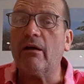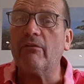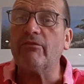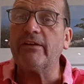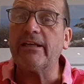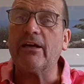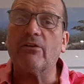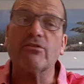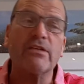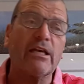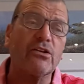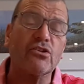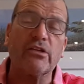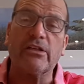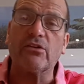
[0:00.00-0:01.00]
videos,
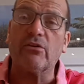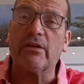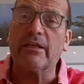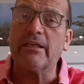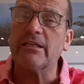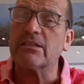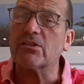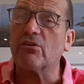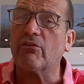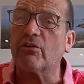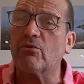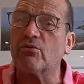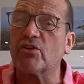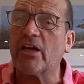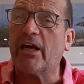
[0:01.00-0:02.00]
actually doing a
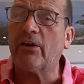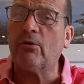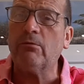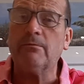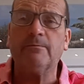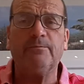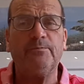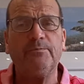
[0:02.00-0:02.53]
historical channel